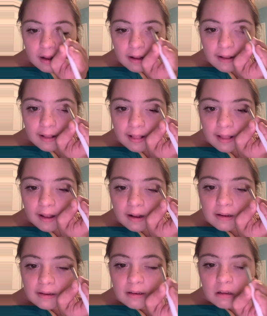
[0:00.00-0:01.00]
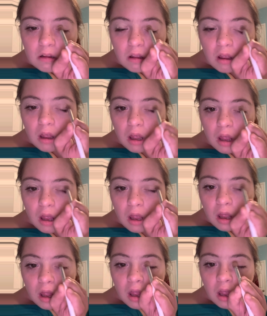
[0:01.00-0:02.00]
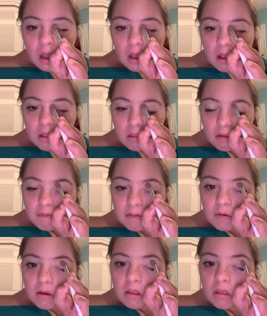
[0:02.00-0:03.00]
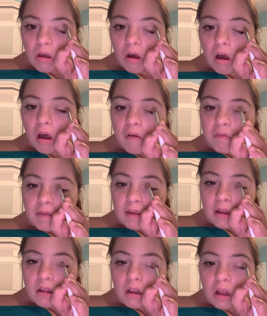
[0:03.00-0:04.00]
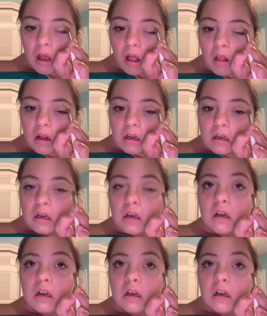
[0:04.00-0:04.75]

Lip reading: collection. It's a very soft, dainty color.